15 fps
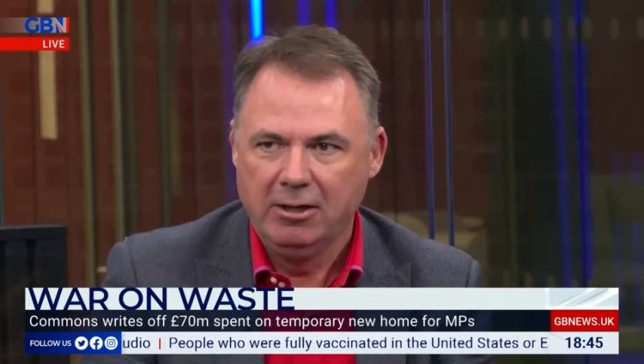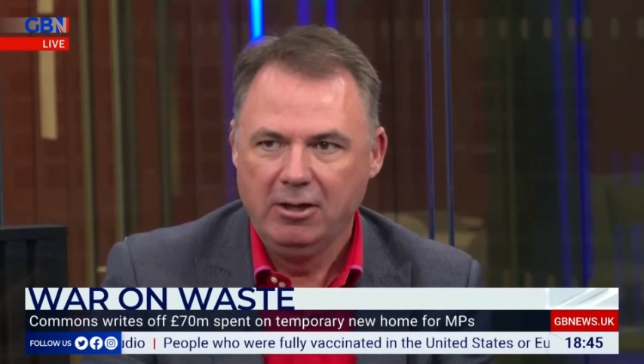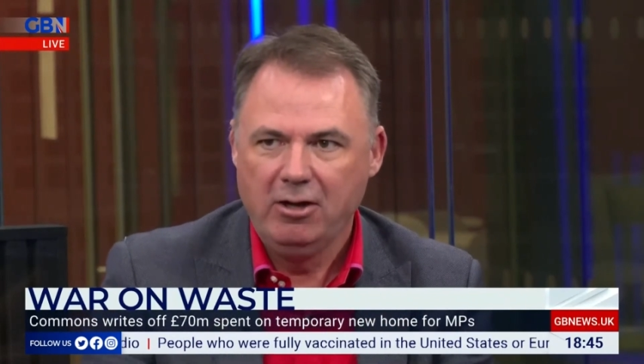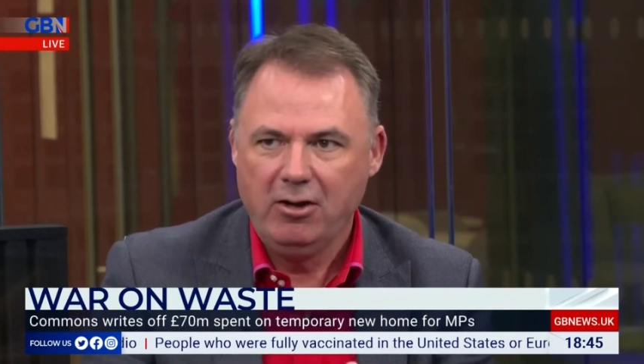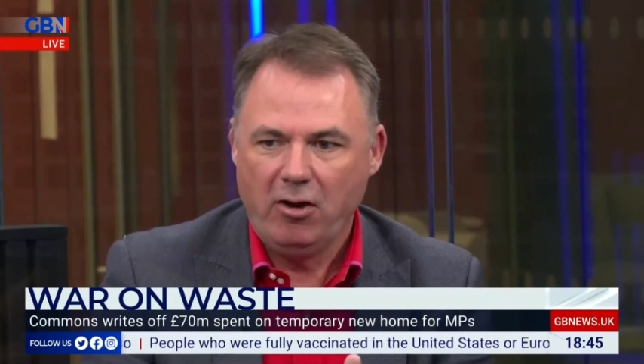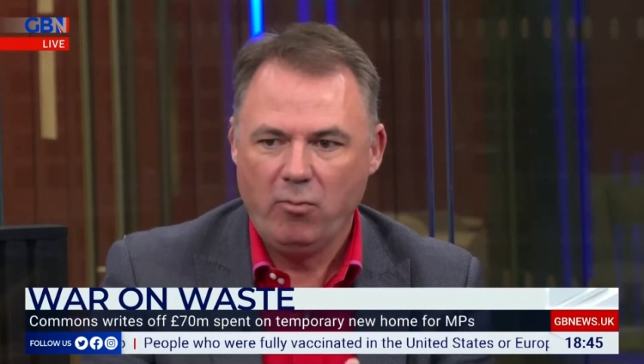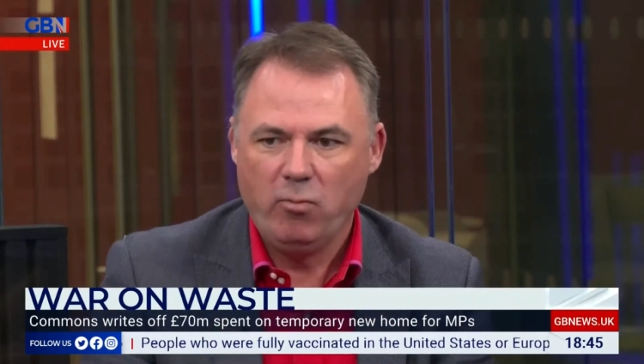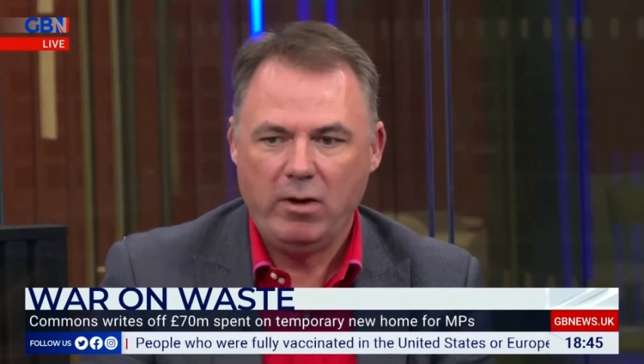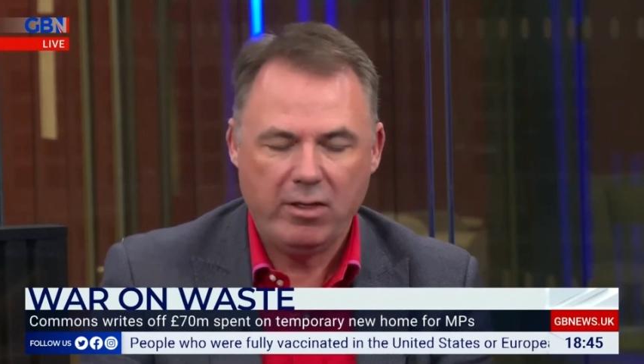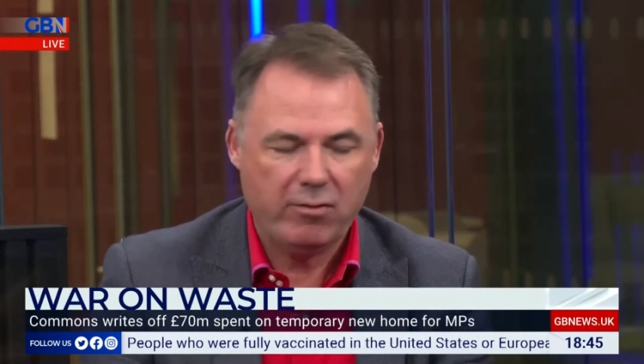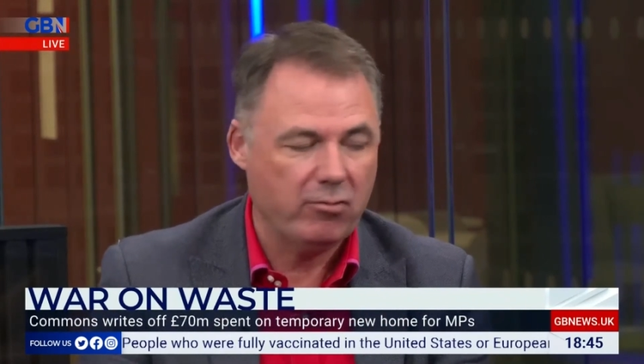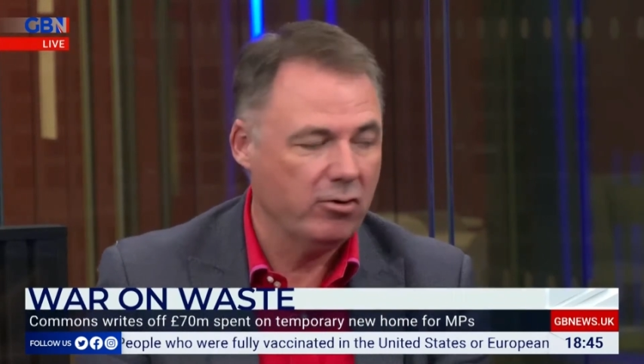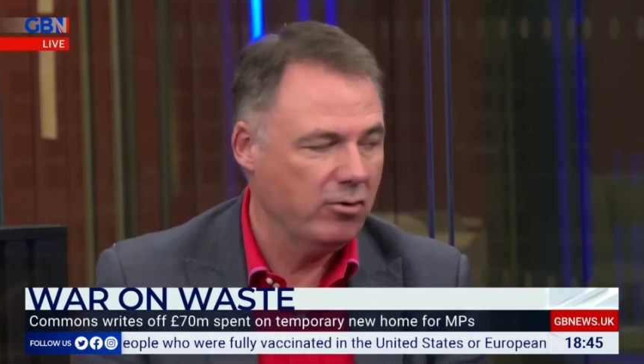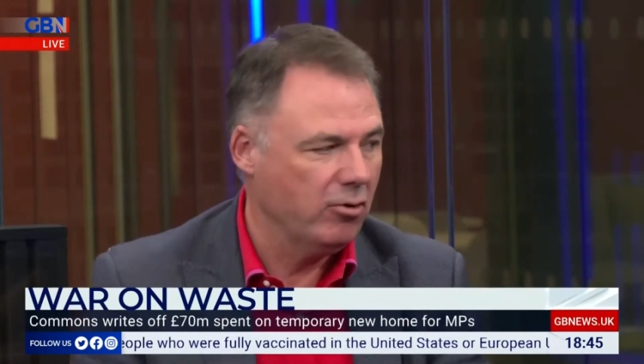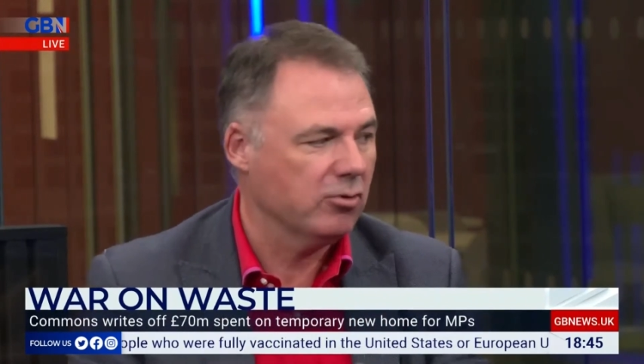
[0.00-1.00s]
on whether or
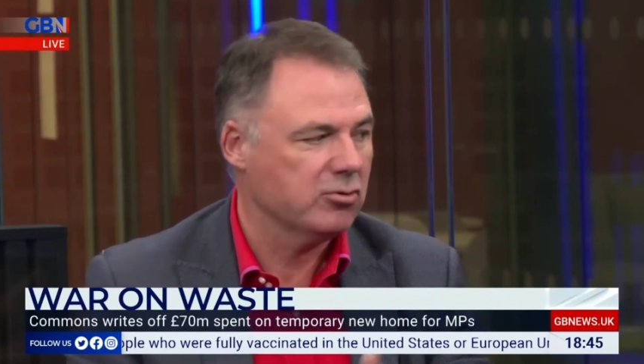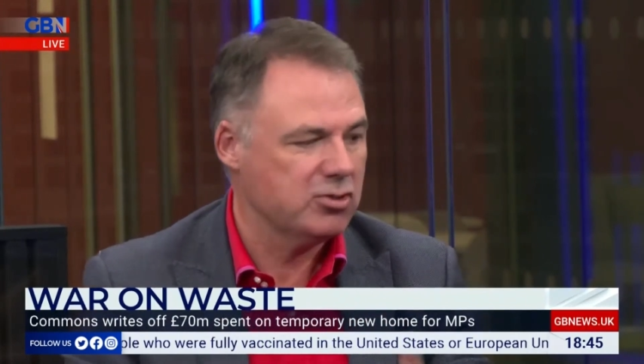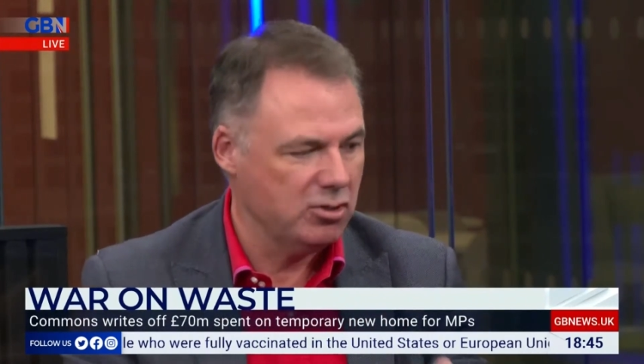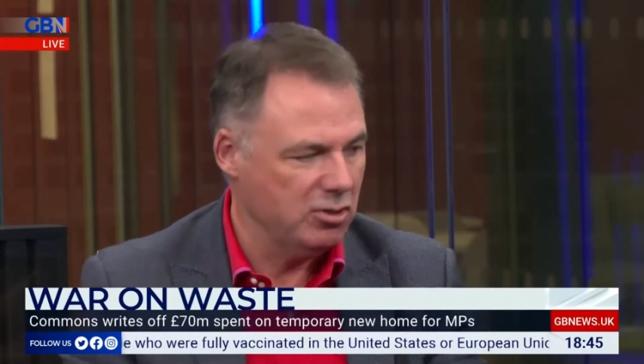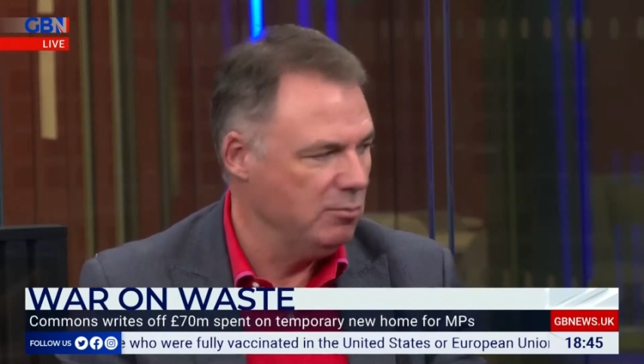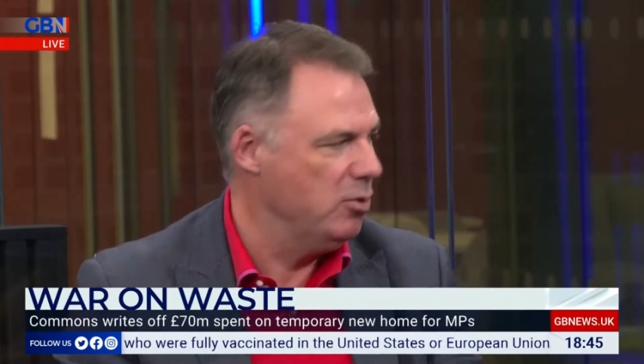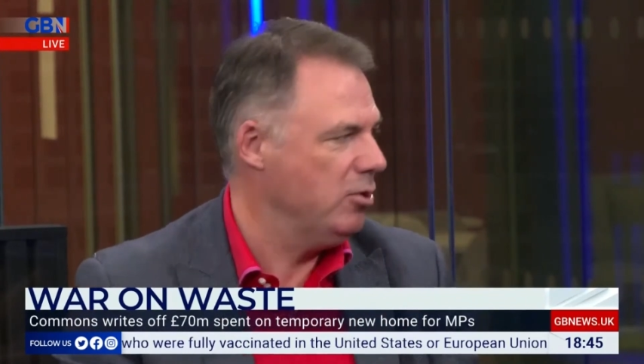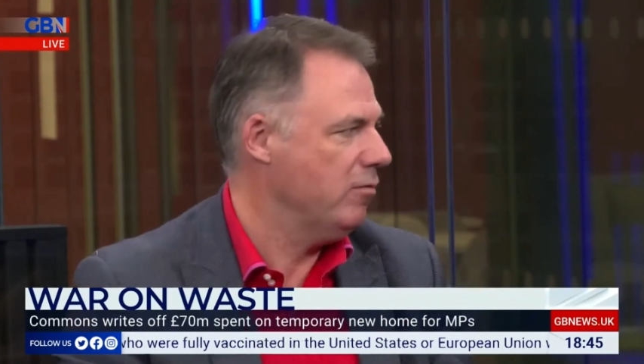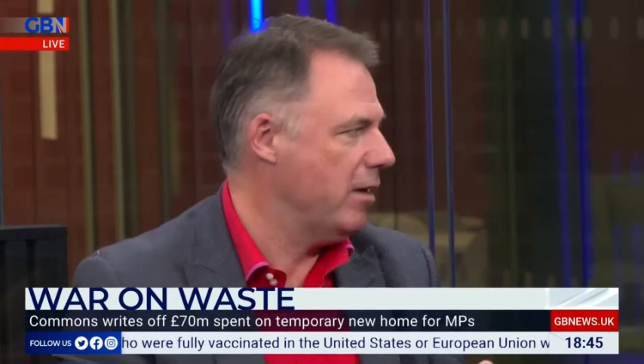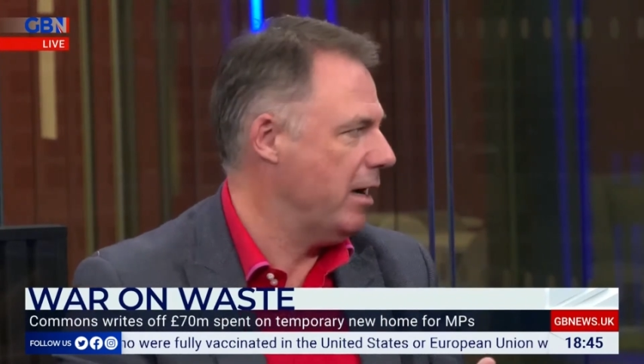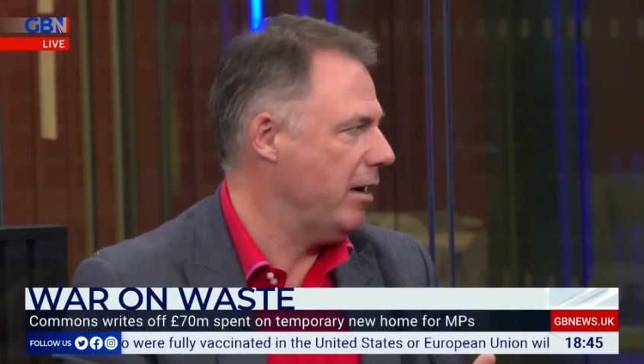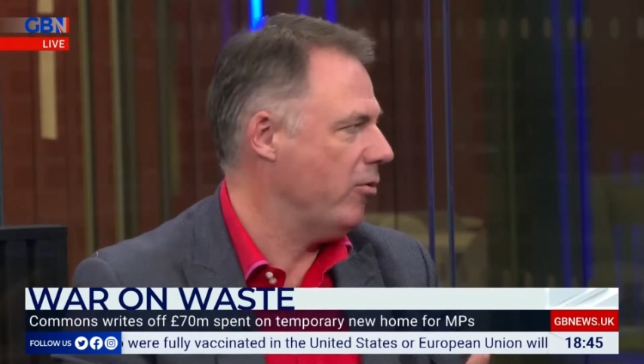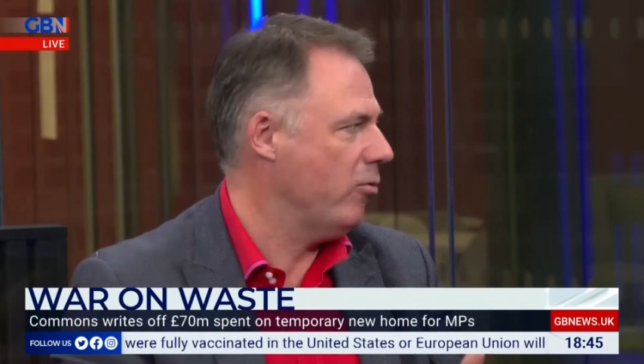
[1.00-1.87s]
not to move out,